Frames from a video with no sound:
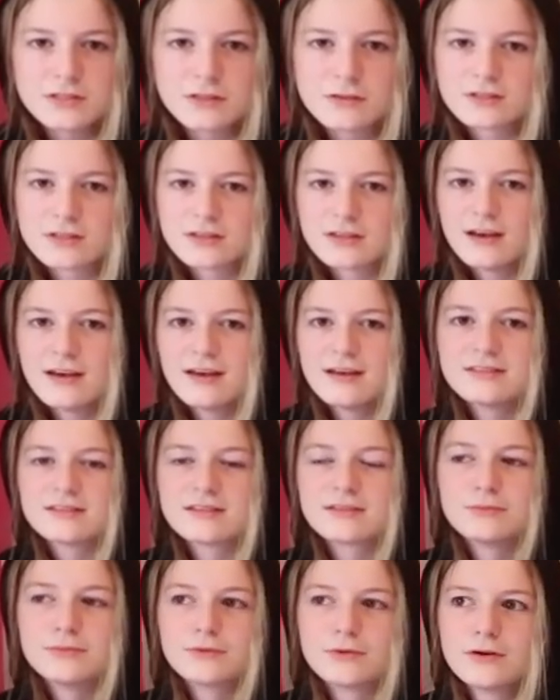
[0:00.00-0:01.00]
I was like, guys,
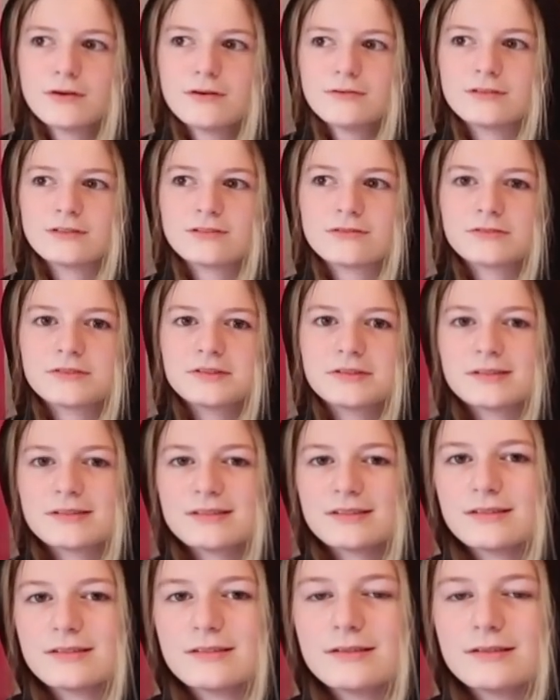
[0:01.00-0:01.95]
like I'm nervous for this.